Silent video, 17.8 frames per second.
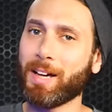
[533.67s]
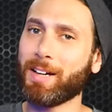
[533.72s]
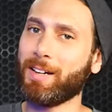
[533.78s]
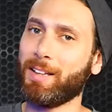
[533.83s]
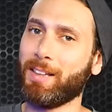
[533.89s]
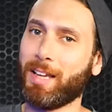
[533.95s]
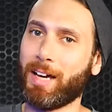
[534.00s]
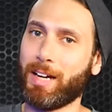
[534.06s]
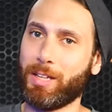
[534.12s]
not
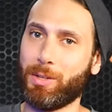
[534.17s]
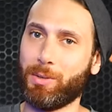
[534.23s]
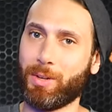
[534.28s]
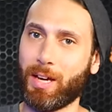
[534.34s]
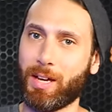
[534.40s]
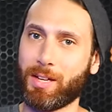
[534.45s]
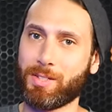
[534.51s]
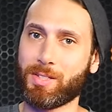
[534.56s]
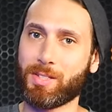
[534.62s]
gonna lie to you
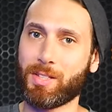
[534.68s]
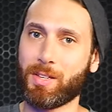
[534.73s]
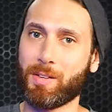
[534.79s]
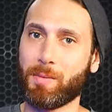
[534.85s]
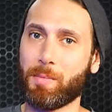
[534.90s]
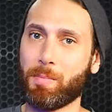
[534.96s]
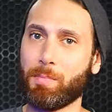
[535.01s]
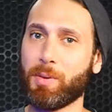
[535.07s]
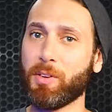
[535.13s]
guys.
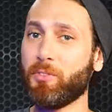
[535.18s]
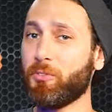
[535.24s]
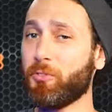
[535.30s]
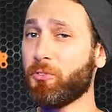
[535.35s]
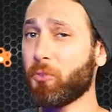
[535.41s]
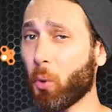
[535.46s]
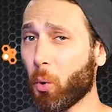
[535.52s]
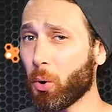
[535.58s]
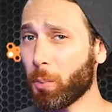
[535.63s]

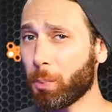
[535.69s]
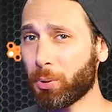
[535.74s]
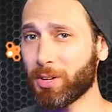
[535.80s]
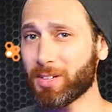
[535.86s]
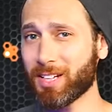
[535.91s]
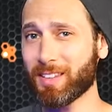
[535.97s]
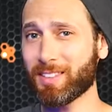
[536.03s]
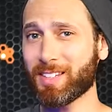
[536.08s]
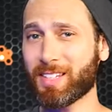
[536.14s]
Before
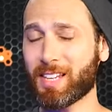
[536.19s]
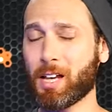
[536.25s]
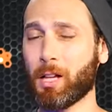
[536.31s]
printing this